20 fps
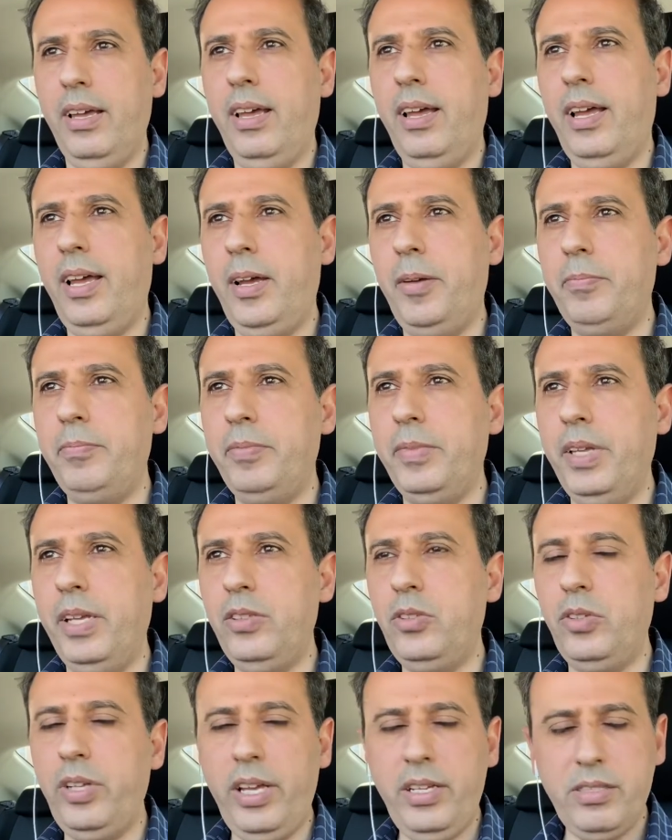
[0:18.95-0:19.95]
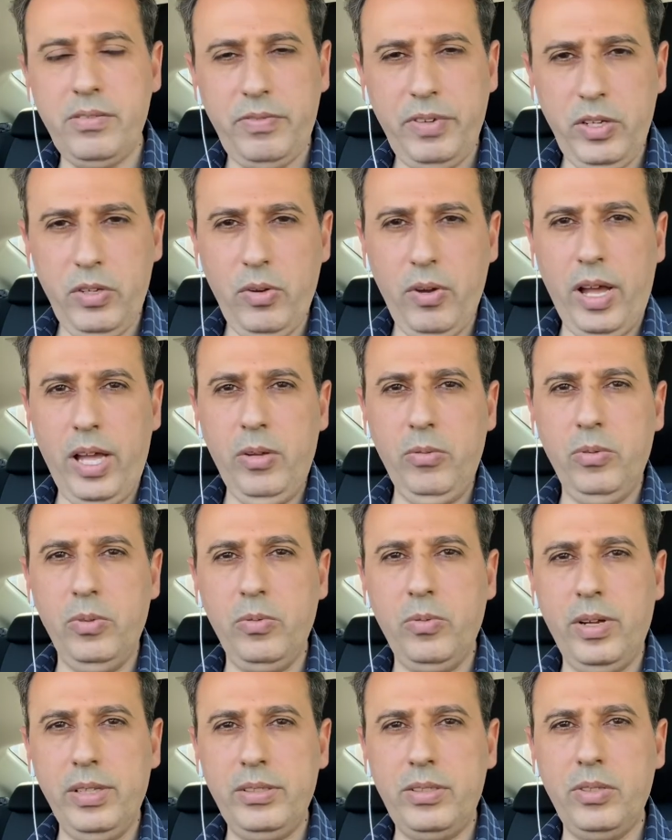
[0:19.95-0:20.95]
In today's video, I will
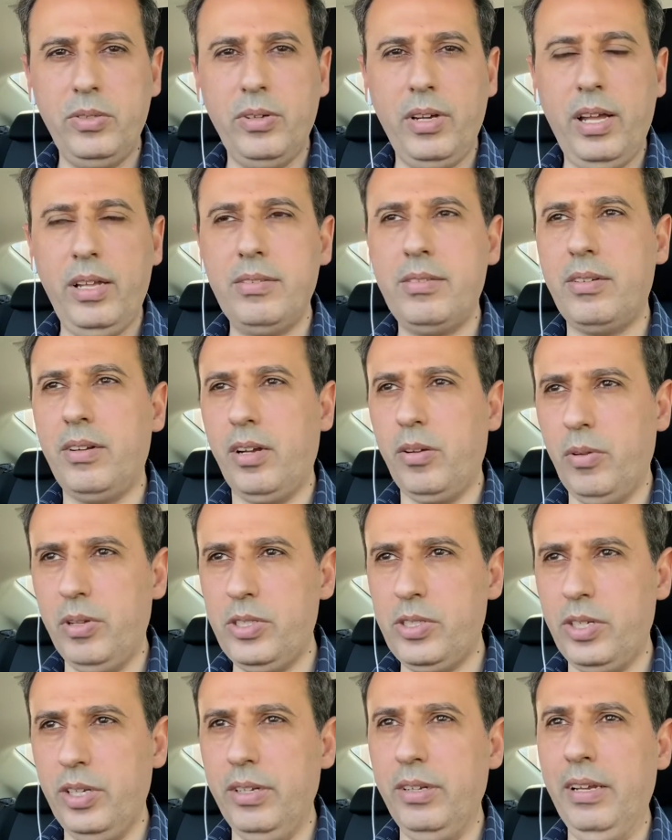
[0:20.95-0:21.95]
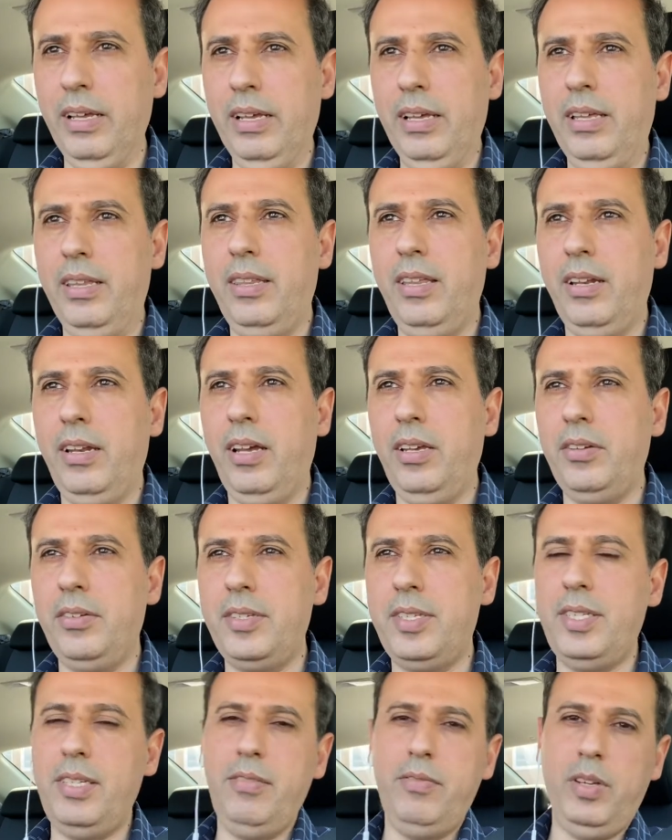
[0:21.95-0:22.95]
want to answer a question that I
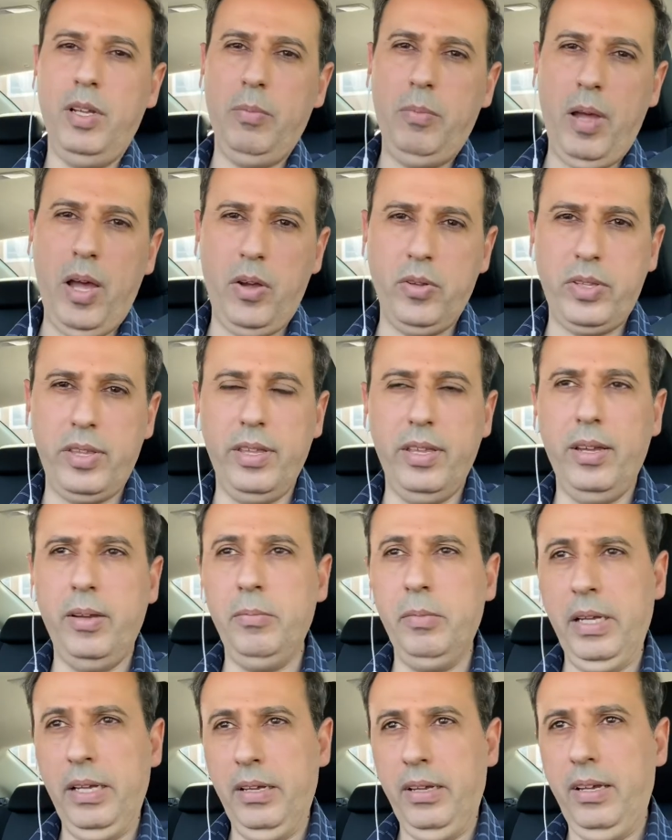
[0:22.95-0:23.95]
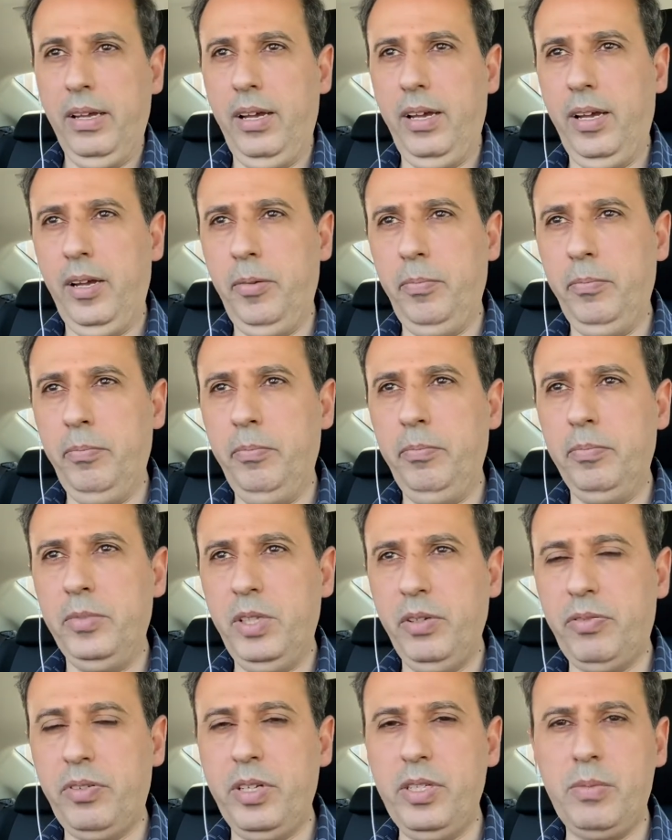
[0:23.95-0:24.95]
received about the
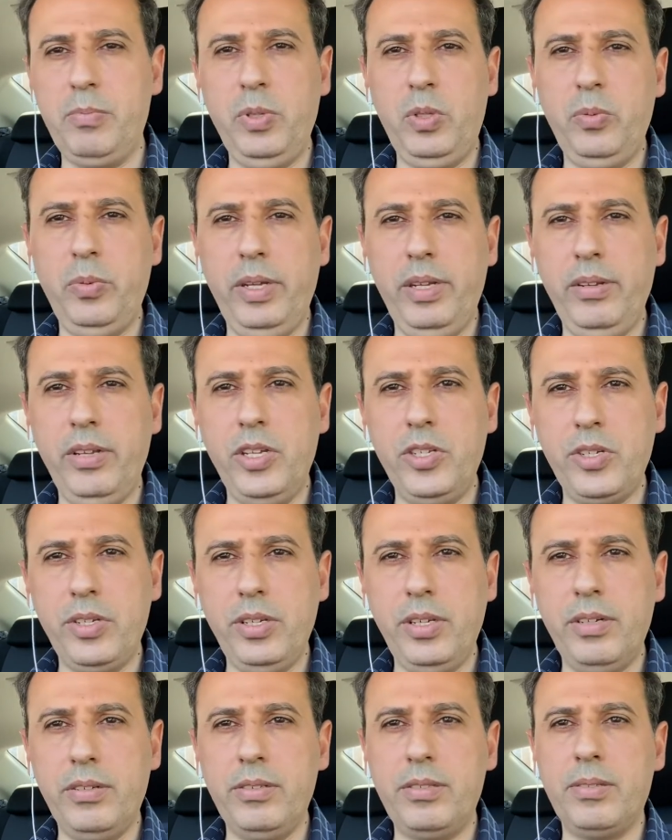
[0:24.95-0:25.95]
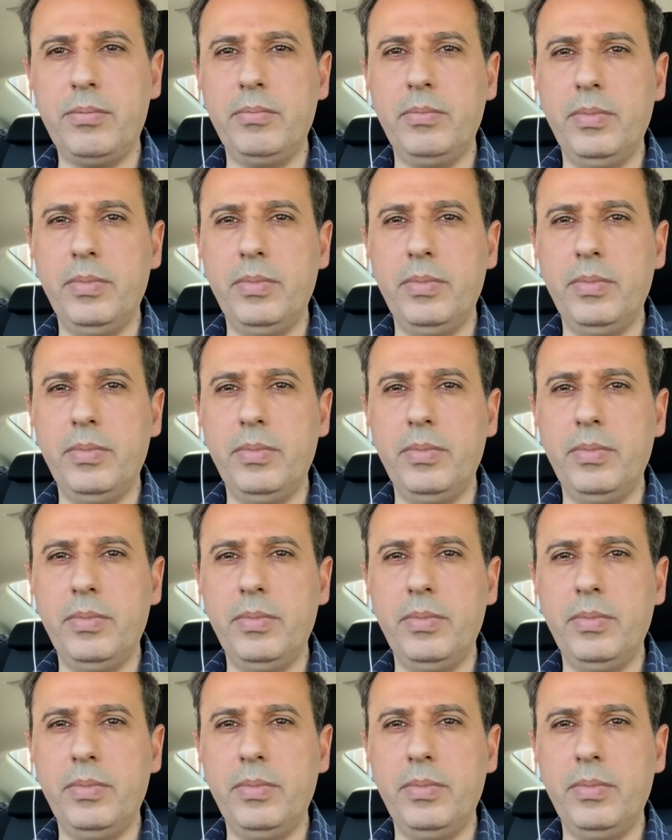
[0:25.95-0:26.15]
differences between engineers